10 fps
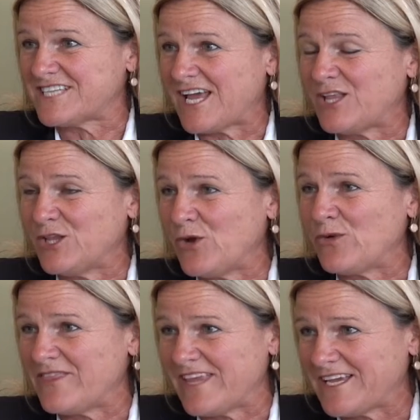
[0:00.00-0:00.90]
Say hello
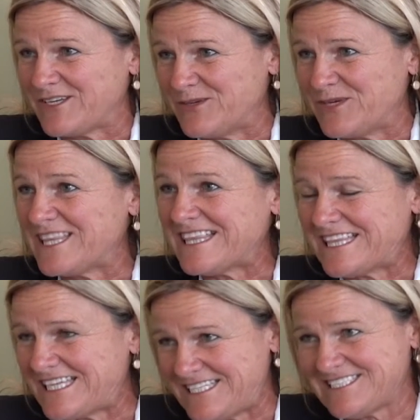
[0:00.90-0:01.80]
and thank you at
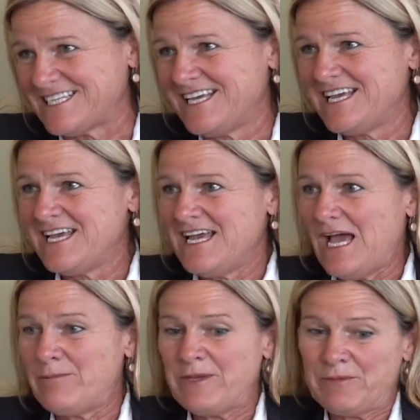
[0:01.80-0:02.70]
least.
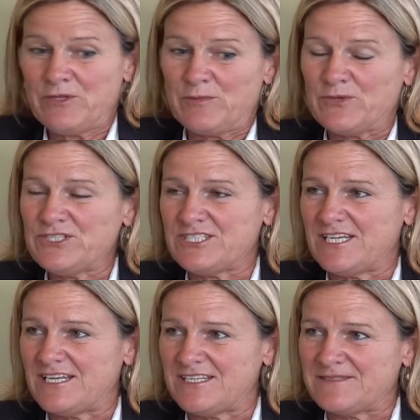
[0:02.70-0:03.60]
And people
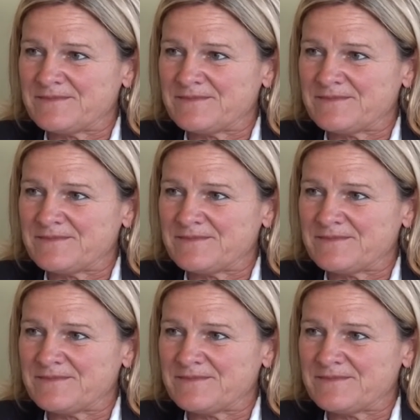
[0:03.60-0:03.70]
appreciate it.